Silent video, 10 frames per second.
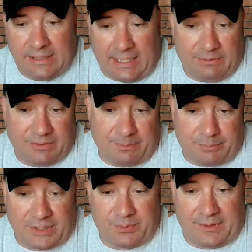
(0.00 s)
I was
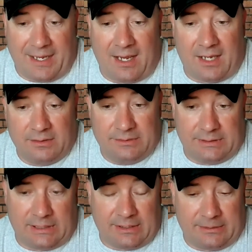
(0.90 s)
impressed with that,
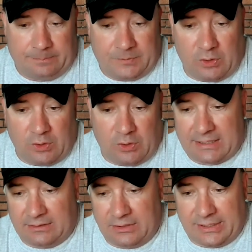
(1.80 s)
going
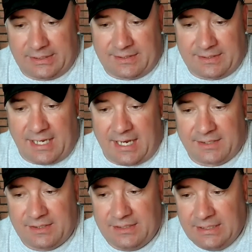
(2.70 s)
back and looking at the
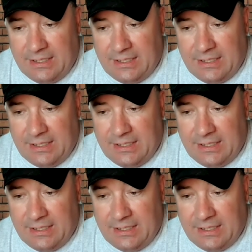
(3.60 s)
stats.